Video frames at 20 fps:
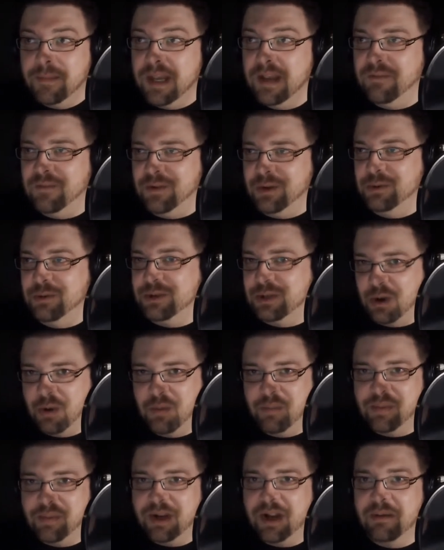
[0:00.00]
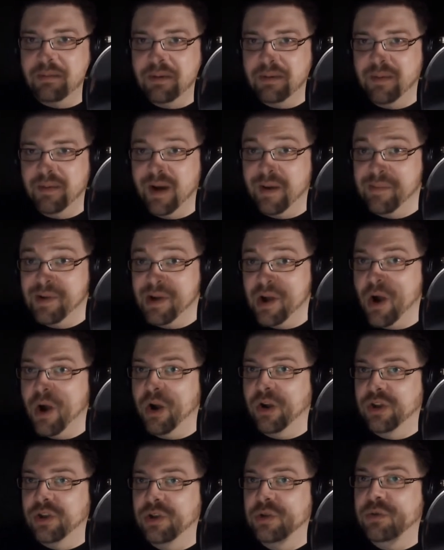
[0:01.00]
if you don't become a mama,
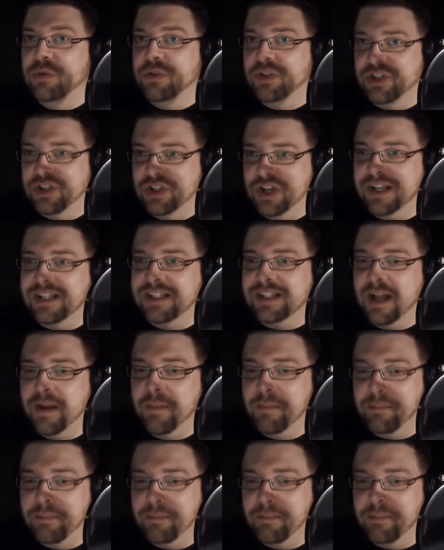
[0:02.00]
are you just a